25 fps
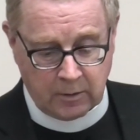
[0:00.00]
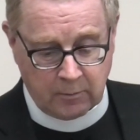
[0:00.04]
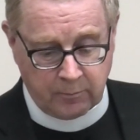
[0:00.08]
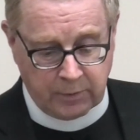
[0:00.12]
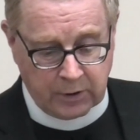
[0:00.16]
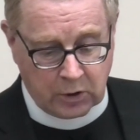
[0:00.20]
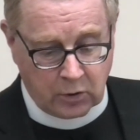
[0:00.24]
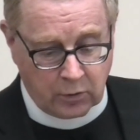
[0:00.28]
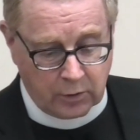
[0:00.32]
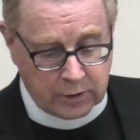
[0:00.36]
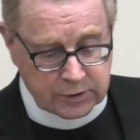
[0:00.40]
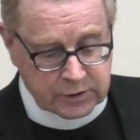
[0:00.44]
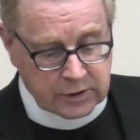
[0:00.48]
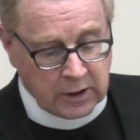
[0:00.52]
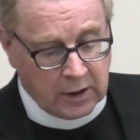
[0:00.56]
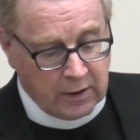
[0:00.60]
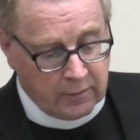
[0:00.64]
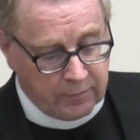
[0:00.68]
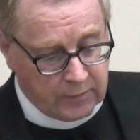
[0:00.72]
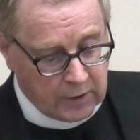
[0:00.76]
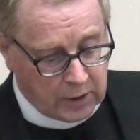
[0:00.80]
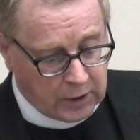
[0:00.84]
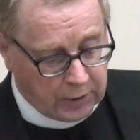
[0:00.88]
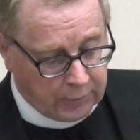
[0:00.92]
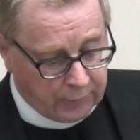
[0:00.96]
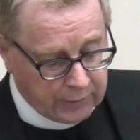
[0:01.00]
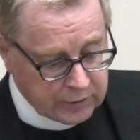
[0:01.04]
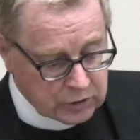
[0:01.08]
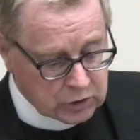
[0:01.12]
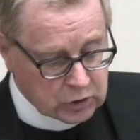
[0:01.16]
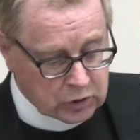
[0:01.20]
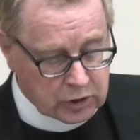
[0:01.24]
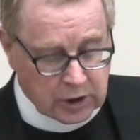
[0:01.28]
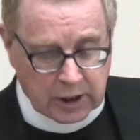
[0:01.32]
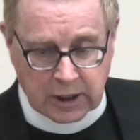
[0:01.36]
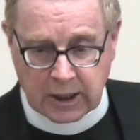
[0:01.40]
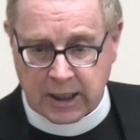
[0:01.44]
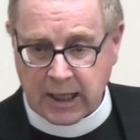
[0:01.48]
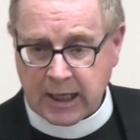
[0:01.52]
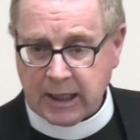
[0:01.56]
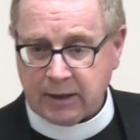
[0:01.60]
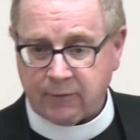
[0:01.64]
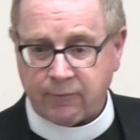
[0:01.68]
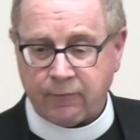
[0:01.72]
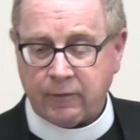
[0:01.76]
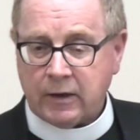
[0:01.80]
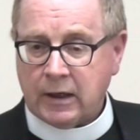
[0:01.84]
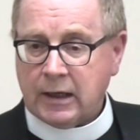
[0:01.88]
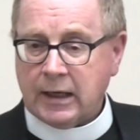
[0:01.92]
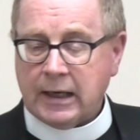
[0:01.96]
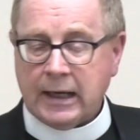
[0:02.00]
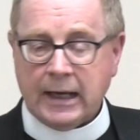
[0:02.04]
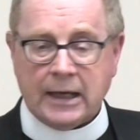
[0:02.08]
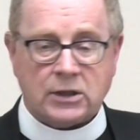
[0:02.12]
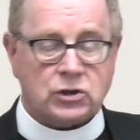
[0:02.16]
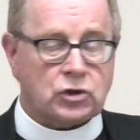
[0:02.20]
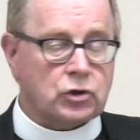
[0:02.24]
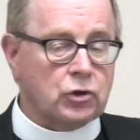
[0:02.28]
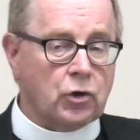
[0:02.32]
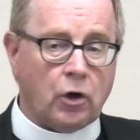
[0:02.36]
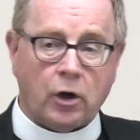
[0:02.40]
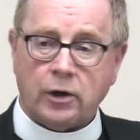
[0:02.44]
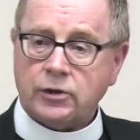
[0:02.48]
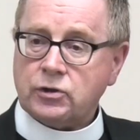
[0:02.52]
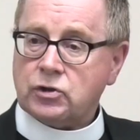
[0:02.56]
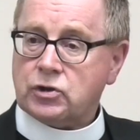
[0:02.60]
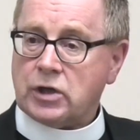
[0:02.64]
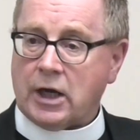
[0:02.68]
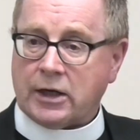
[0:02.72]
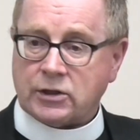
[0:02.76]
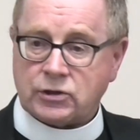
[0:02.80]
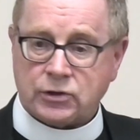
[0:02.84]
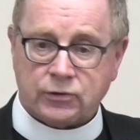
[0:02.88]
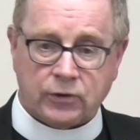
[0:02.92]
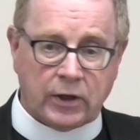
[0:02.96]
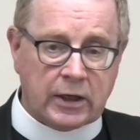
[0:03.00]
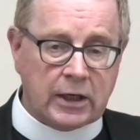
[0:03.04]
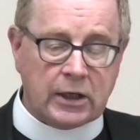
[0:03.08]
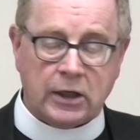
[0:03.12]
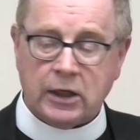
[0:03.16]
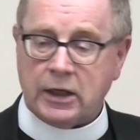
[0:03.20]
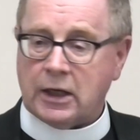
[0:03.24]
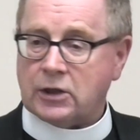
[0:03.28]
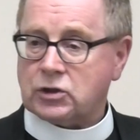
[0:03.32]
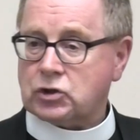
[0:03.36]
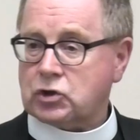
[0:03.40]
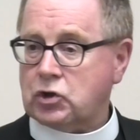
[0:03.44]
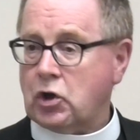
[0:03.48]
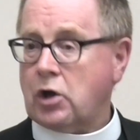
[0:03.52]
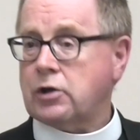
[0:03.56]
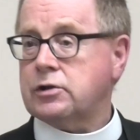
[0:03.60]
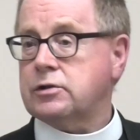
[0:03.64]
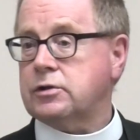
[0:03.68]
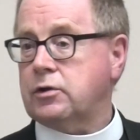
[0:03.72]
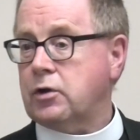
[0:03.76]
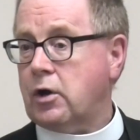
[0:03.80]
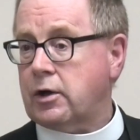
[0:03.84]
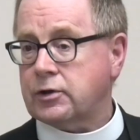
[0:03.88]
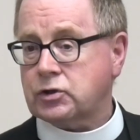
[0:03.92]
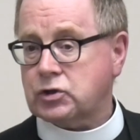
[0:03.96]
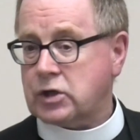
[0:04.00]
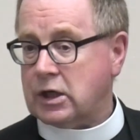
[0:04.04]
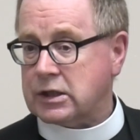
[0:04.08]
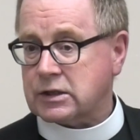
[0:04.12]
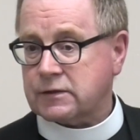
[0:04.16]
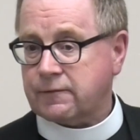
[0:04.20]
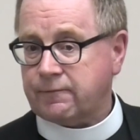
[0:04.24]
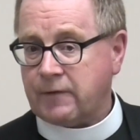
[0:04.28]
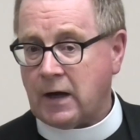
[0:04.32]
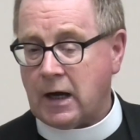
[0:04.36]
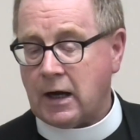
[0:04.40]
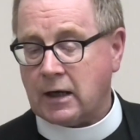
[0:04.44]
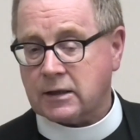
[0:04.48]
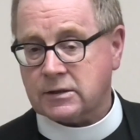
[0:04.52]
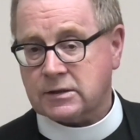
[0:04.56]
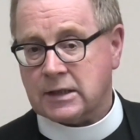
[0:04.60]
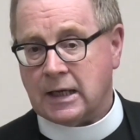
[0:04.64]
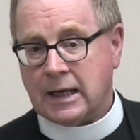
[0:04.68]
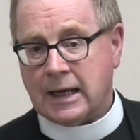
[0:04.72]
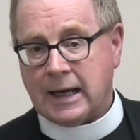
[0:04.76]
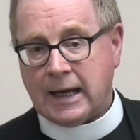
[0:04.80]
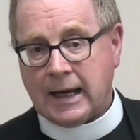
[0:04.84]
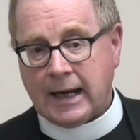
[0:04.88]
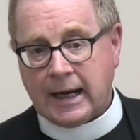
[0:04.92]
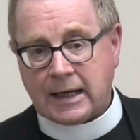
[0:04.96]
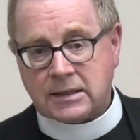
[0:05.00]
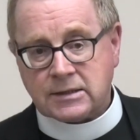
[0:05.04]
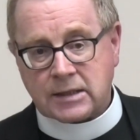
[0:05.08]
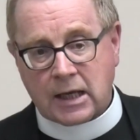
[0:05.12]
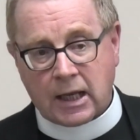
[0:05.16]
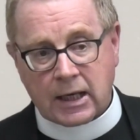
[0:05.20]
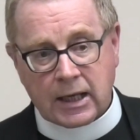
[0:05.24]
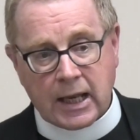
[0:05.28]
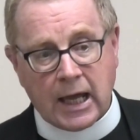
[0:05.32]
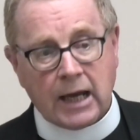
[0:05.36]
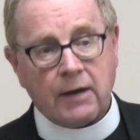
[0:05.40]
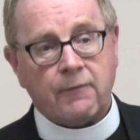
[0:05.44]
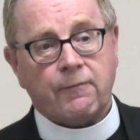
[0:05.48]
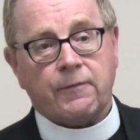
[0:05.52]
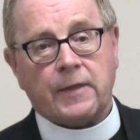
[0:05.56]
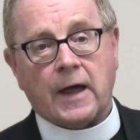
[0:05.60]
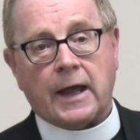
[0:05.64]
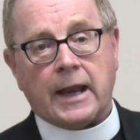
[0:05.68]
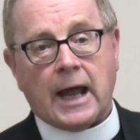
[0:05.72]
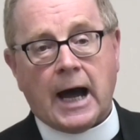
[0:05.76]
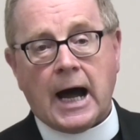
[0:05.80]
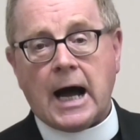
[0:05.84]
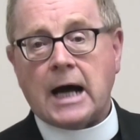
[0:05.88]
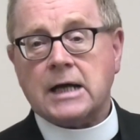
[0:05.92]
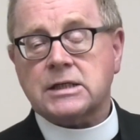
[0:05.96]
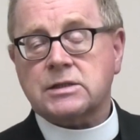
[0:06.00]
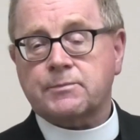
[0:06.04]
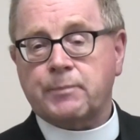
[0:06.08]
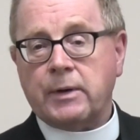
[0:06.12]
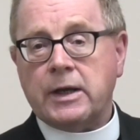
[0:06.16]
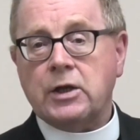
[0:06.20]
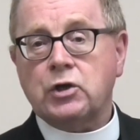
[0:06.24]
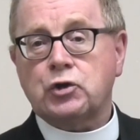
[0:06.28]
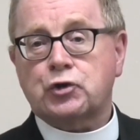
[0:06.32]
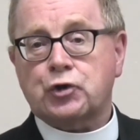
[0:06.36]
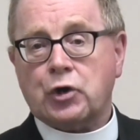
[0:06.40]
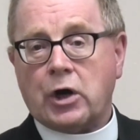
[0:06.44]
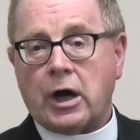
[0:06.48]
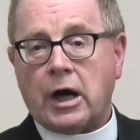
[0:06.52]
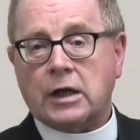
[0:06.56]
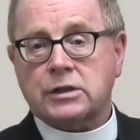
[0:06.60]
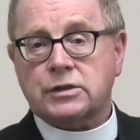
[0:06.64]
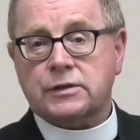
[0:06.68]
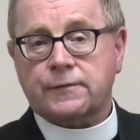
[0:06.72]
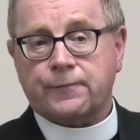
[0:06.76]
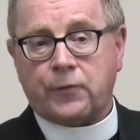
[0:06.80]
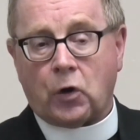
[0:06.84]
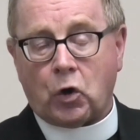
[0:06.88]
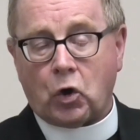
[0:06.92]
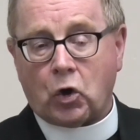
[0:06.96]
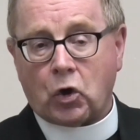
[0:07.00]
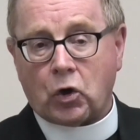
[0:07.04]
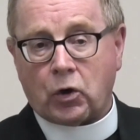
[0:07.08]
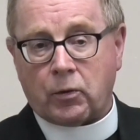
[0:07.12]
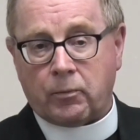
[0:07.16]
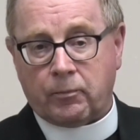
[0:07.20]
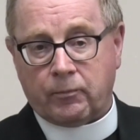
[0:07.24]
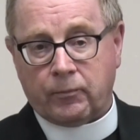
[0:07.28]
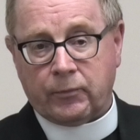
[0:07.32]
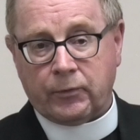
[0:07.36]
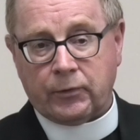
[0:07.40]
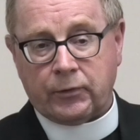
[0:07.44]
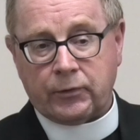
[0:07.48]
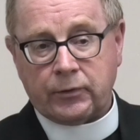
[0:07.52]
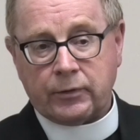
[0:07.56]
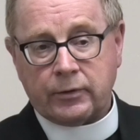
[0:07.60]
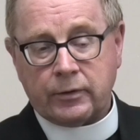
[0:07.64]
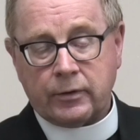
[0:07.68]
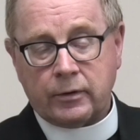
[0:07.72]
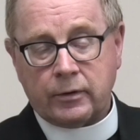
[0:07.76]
Because the Christian life is not just theory, it's not just facts, it's a life that has been transformed.